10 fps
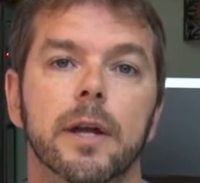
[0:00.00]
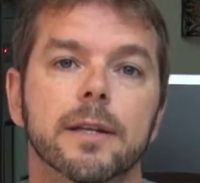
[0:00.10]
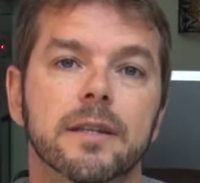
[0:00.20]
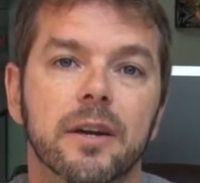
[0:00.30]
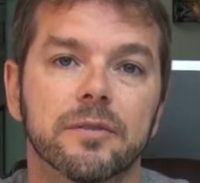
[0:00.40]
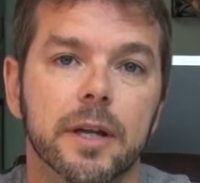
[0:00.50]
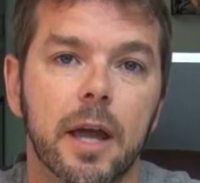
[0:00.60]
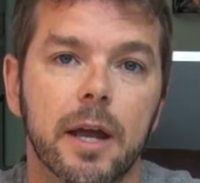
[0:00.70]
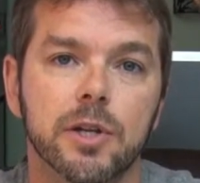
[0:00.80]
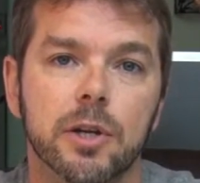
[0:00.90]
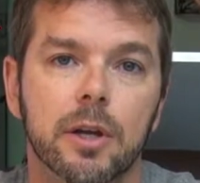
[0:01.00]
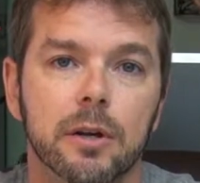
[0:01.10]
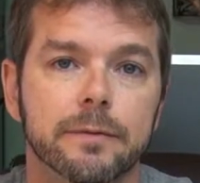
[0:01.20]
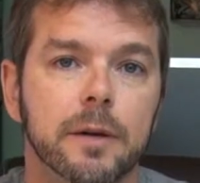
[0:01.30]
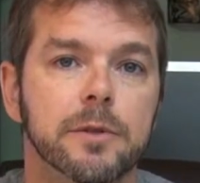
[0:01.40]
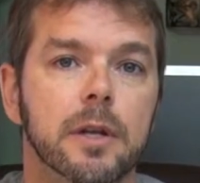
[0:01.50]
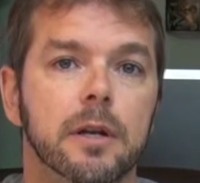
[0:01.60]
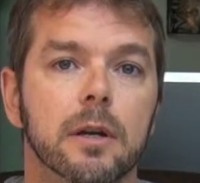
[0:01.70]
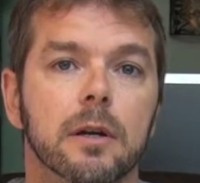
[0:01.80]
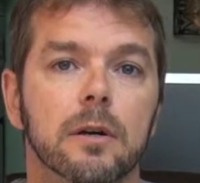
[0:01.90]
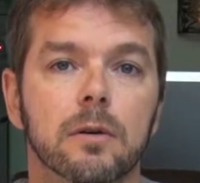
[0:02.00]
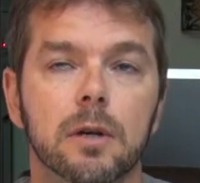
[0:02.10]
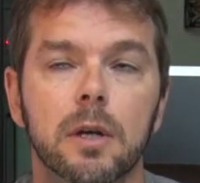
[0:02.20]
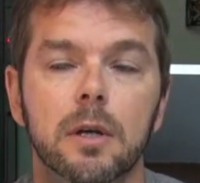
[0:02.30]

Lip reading: like, say on vacation, or if I was going to go,